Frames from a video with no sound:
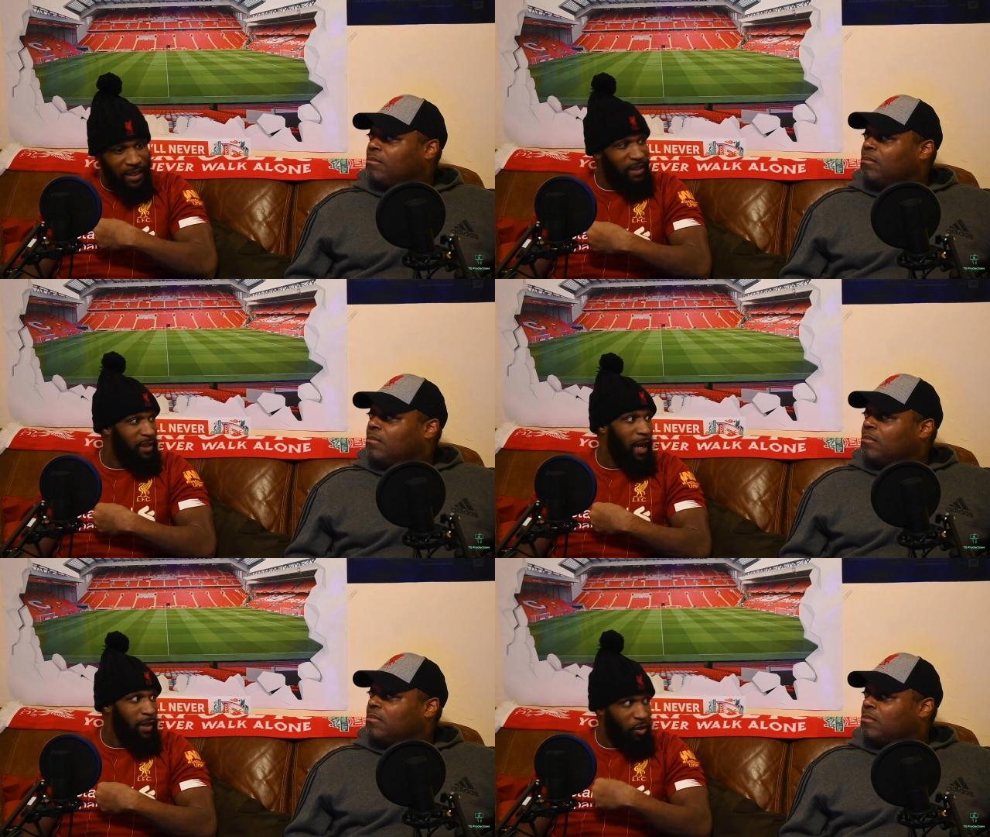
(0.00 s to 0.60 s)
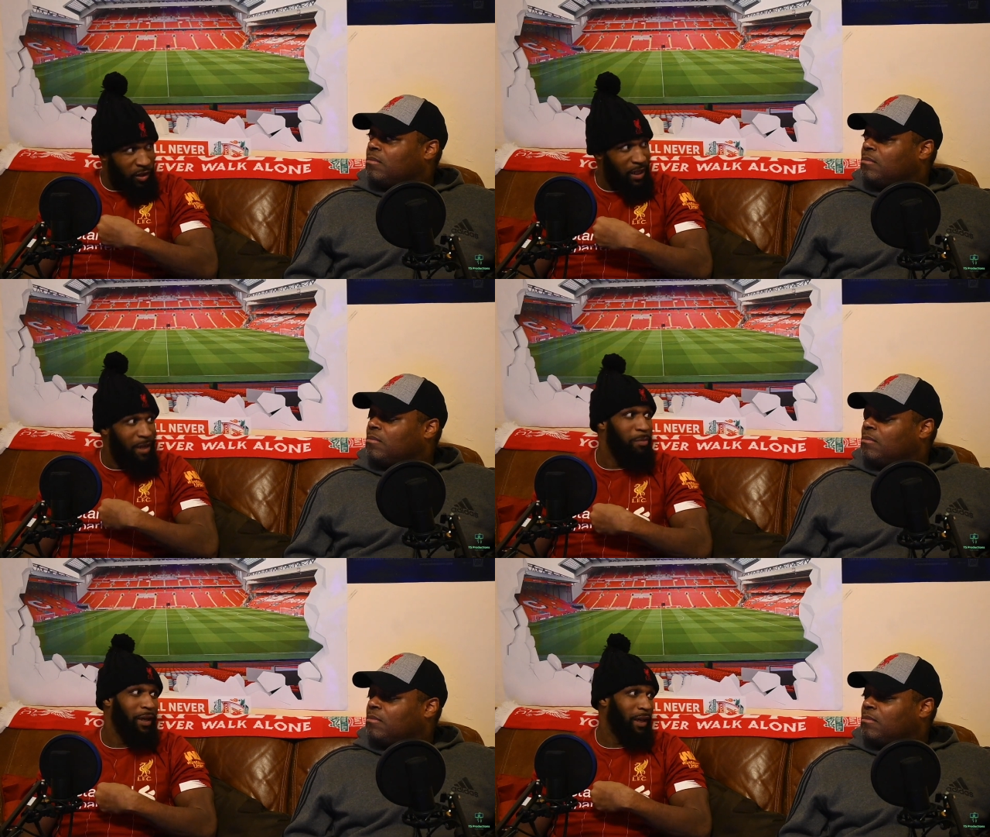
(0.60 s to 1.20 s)
Speaker 1: inside, you're
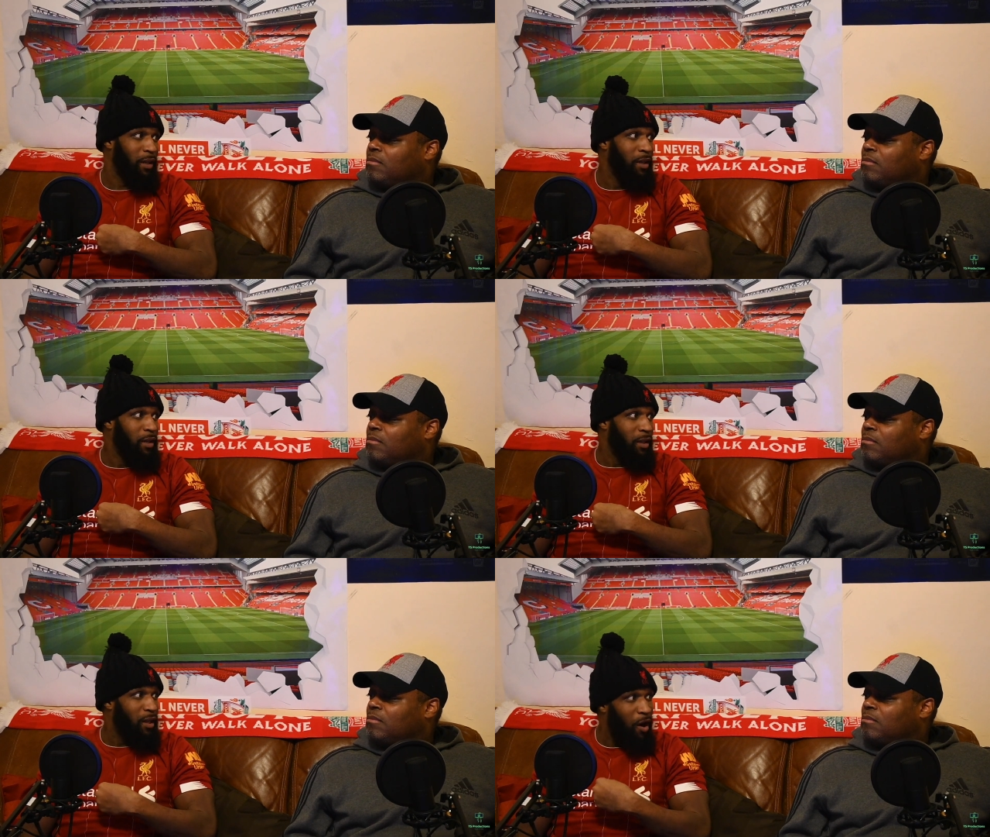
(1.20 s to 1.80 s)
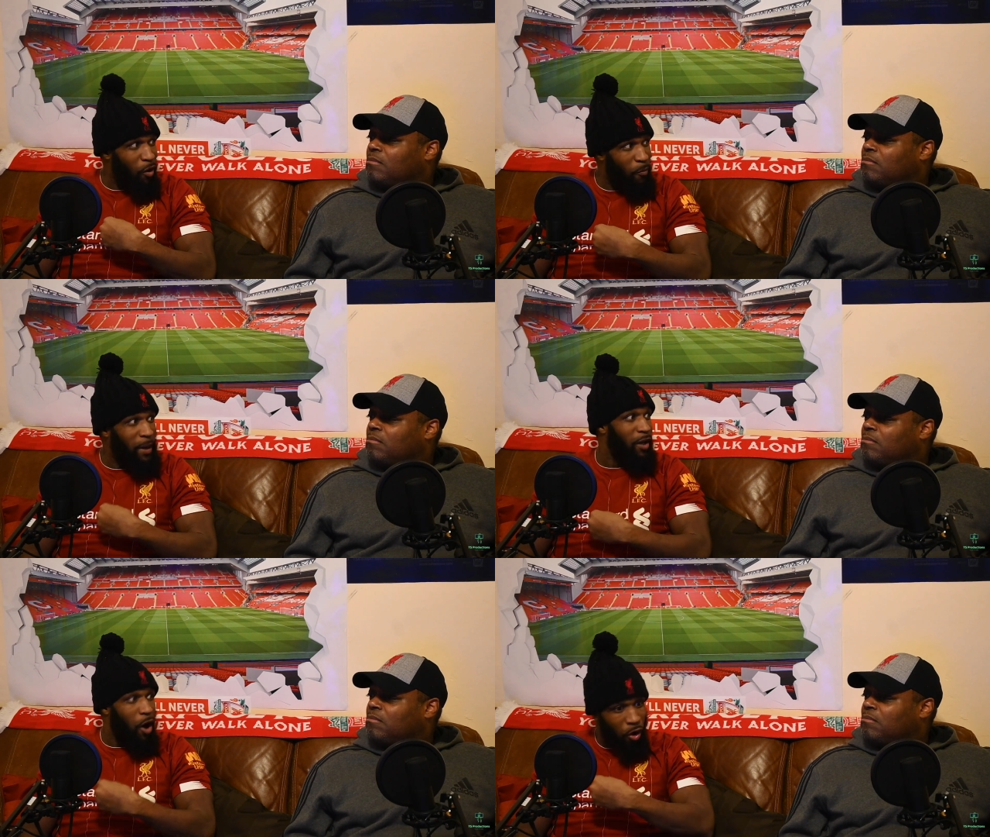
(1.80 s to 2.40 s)
celebrating. You're like, oh
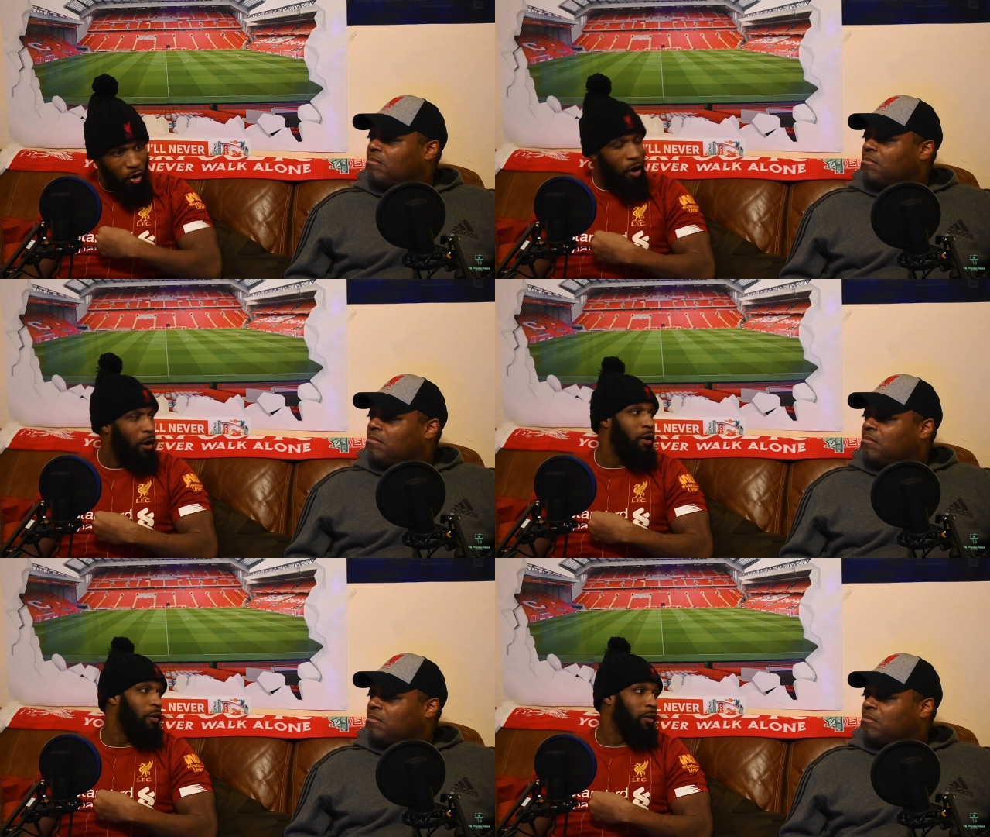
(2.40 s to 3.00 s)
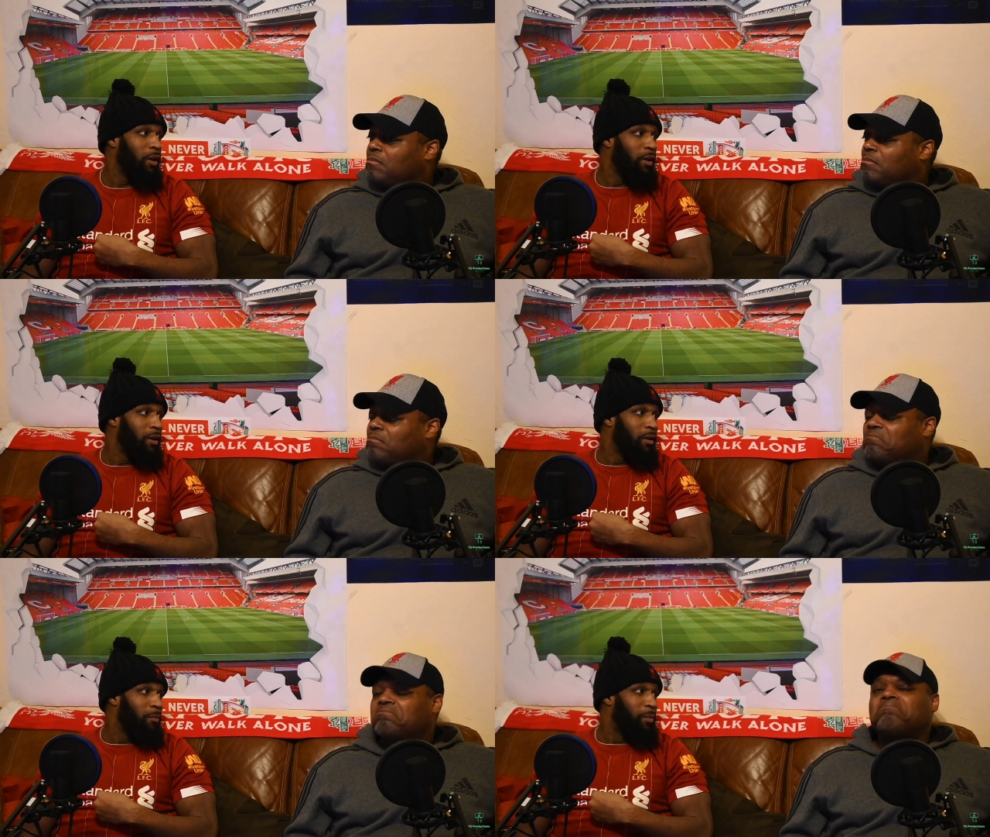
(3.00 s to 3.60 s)
my God, I've got a goal.
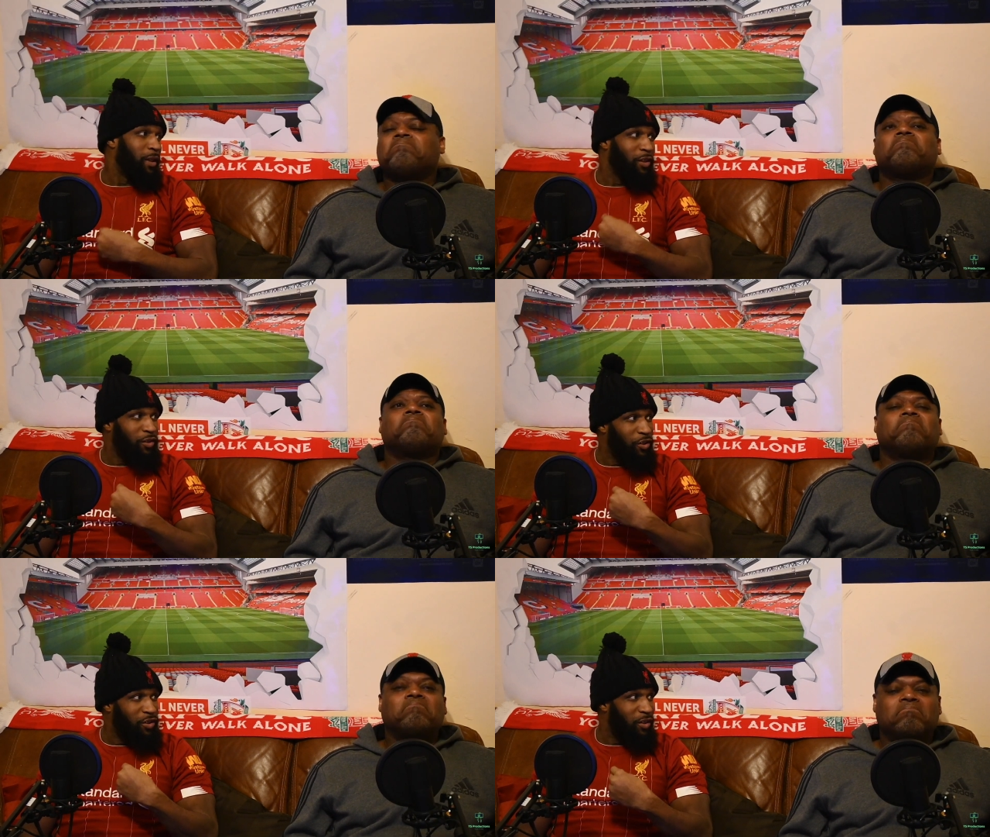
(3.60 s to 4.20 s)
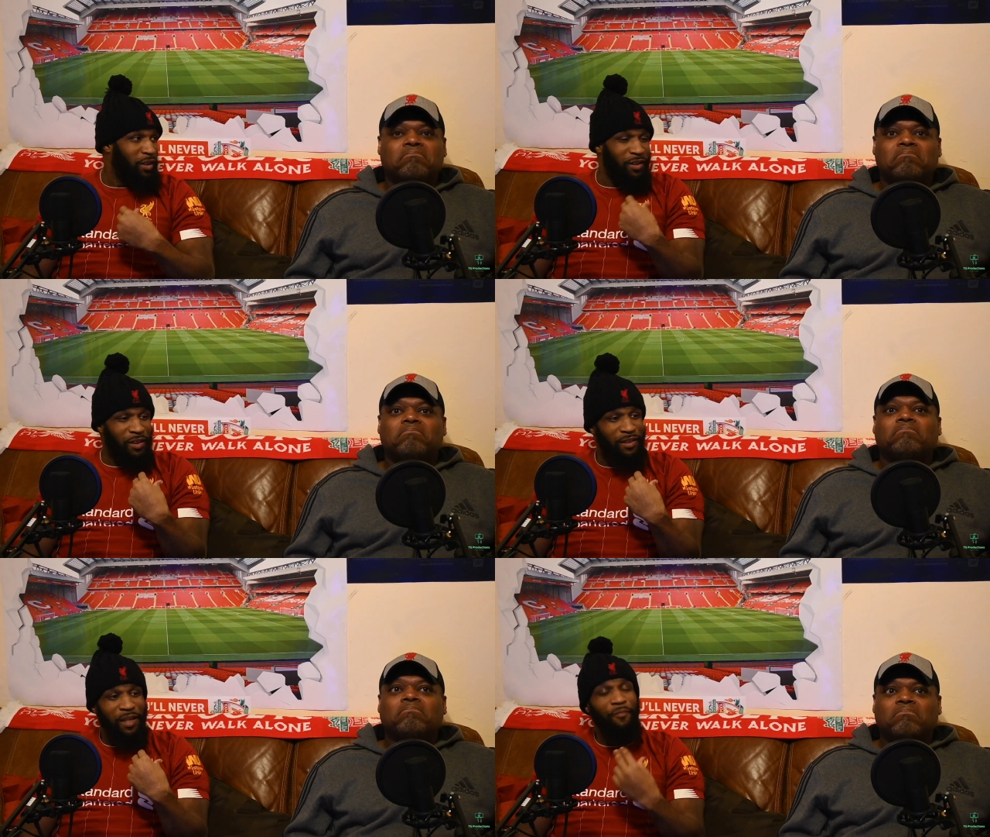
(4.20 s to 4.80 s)
But you just, it's
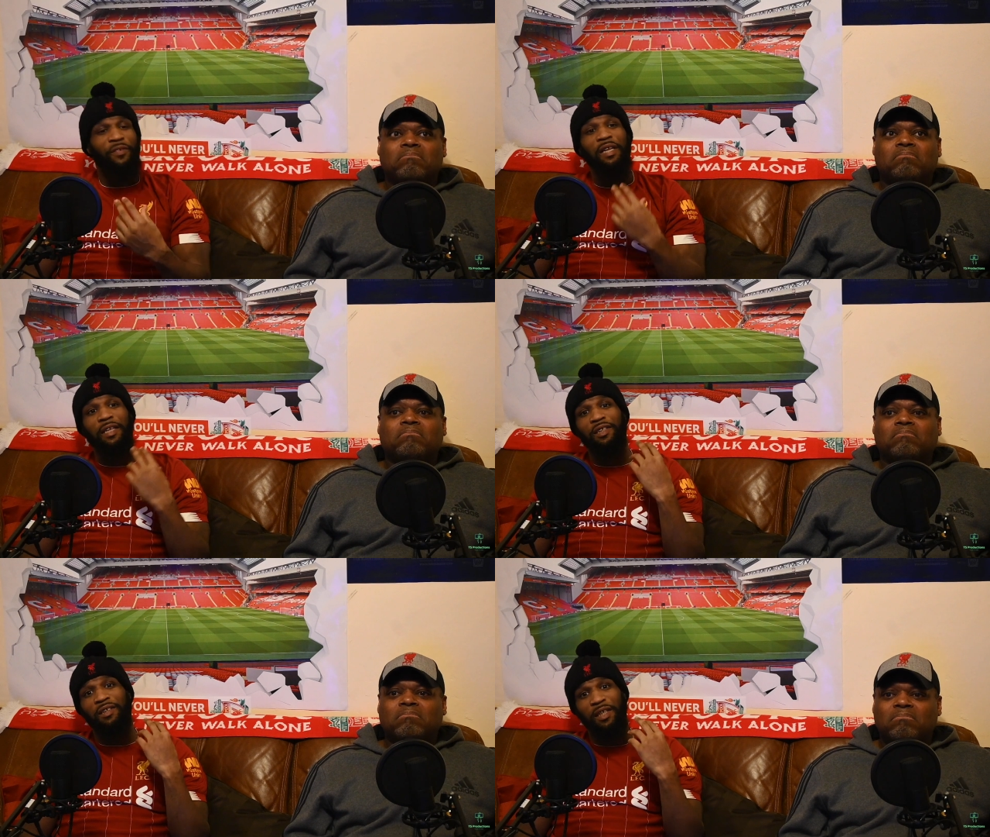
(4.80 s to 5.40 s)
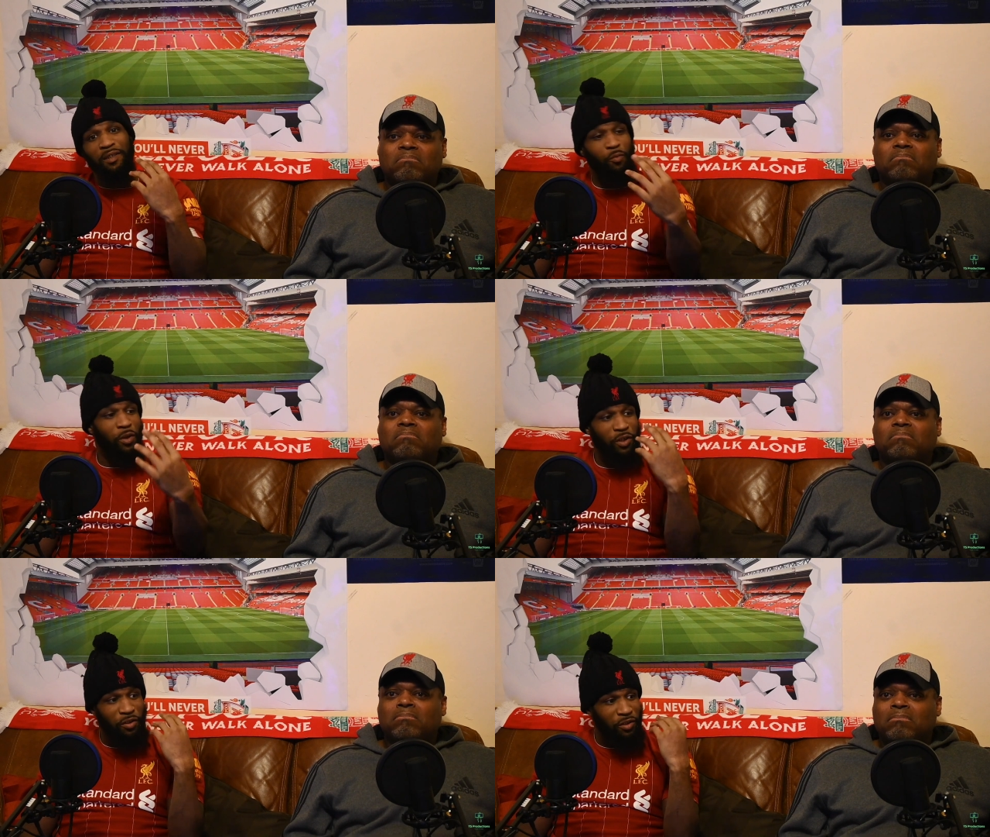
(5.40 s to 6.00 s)
just something that just doesn't
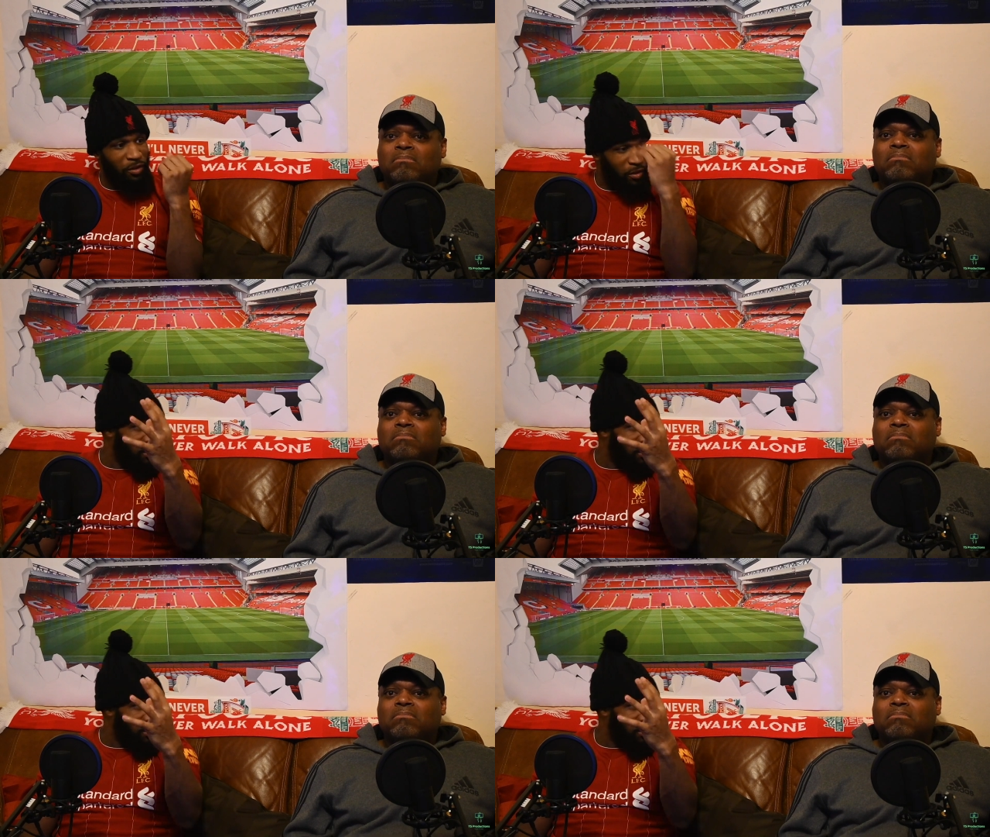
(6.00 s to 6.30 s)
want you to just